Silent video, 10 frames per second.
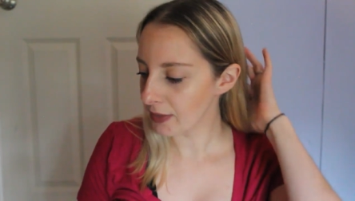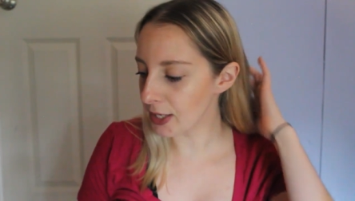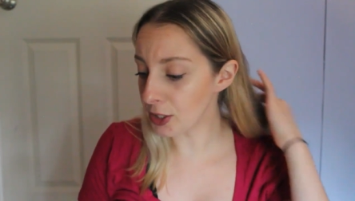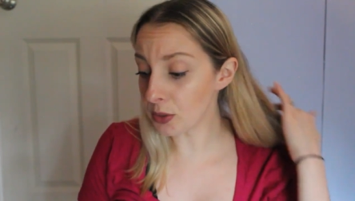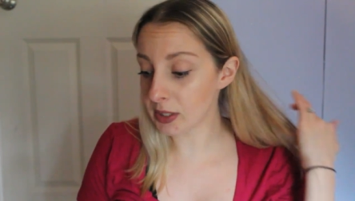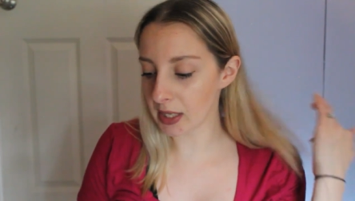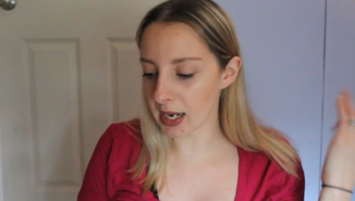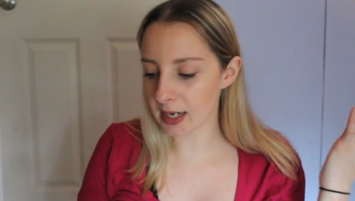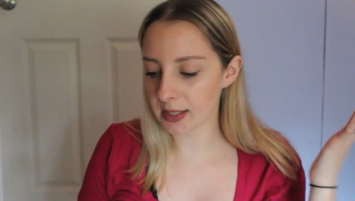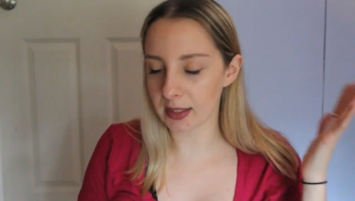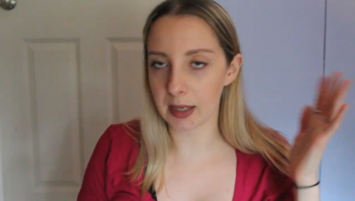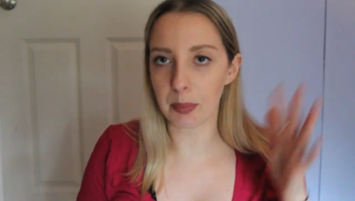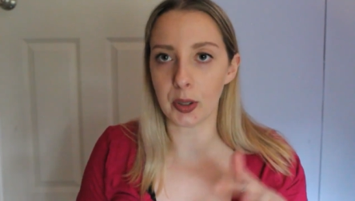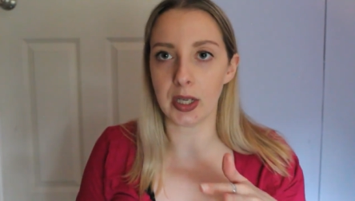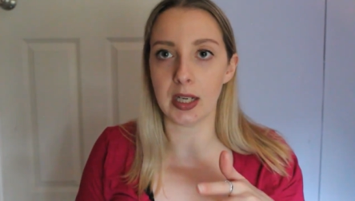they do say to like
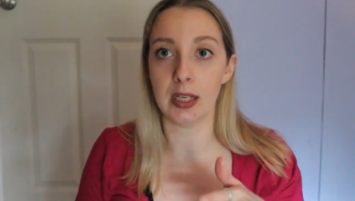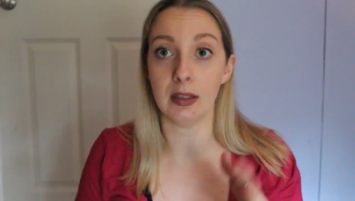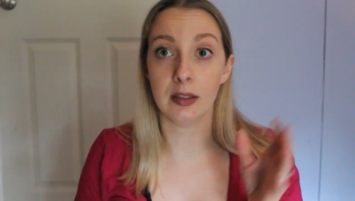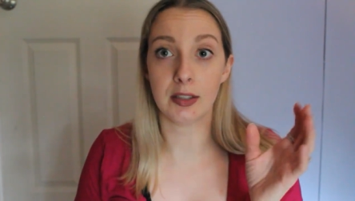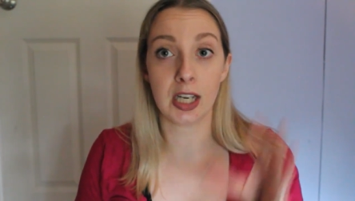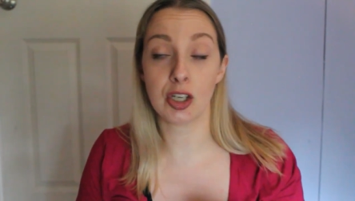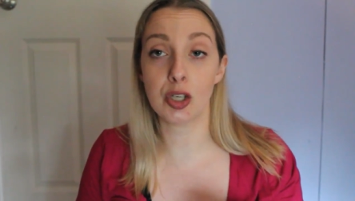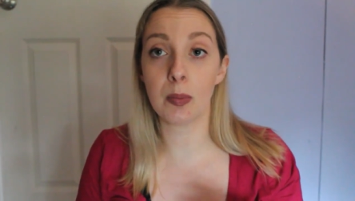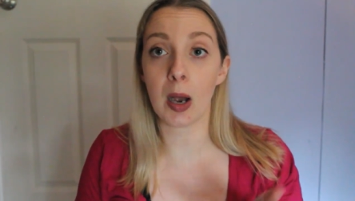put it in a tissue